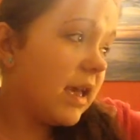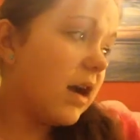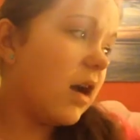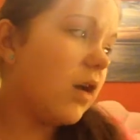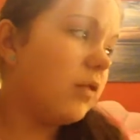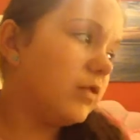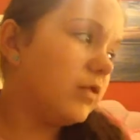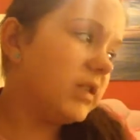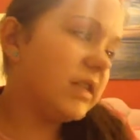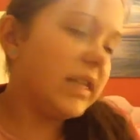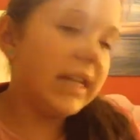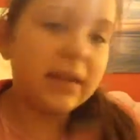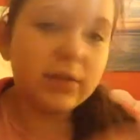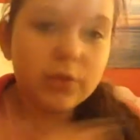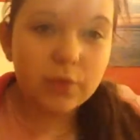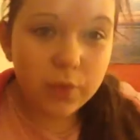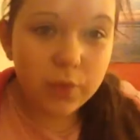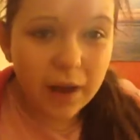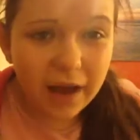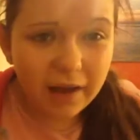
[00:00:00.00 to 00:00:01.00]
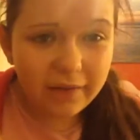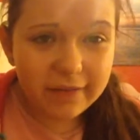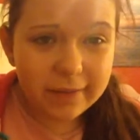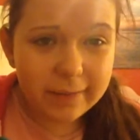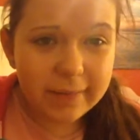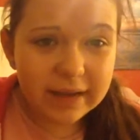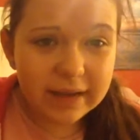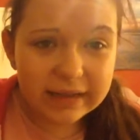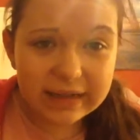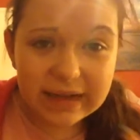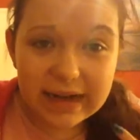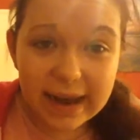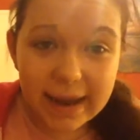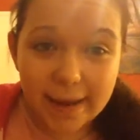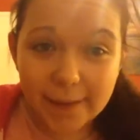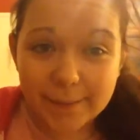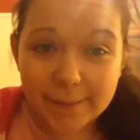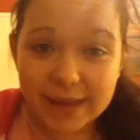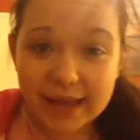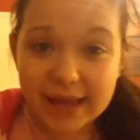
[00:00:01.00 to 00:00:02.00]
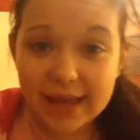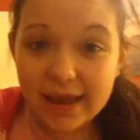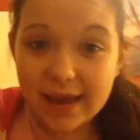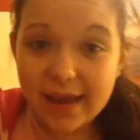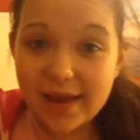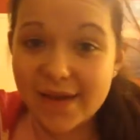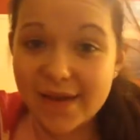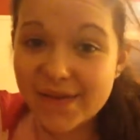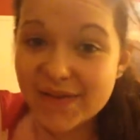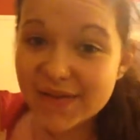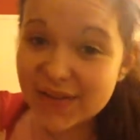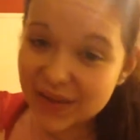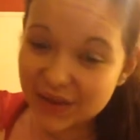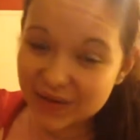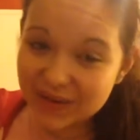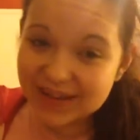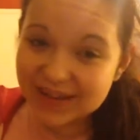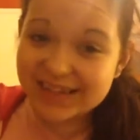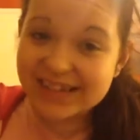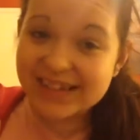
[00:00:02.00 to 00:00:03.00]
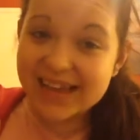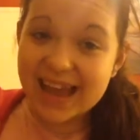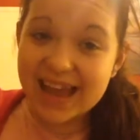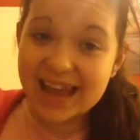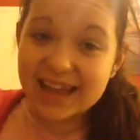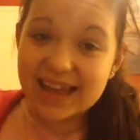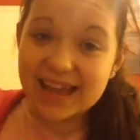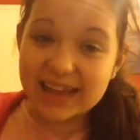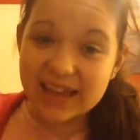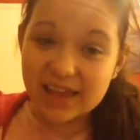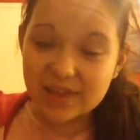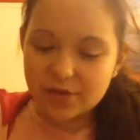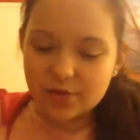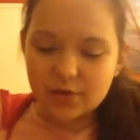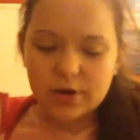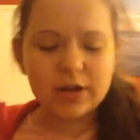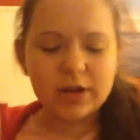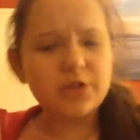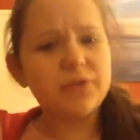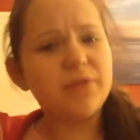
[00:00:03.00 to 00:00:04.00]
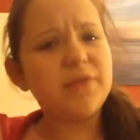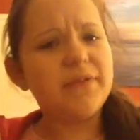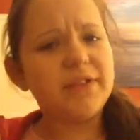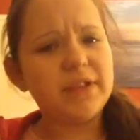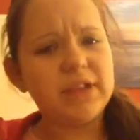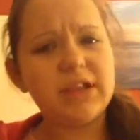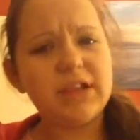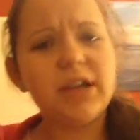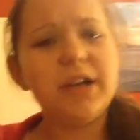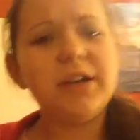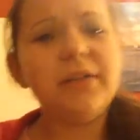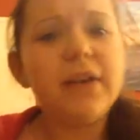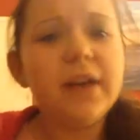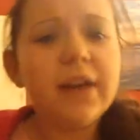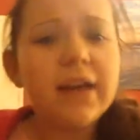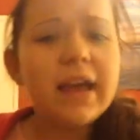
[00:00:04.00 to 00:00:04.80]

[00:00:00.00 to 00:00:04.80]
obviously at 12 at midnight it'll be New Year's Day and I thought I'd do a video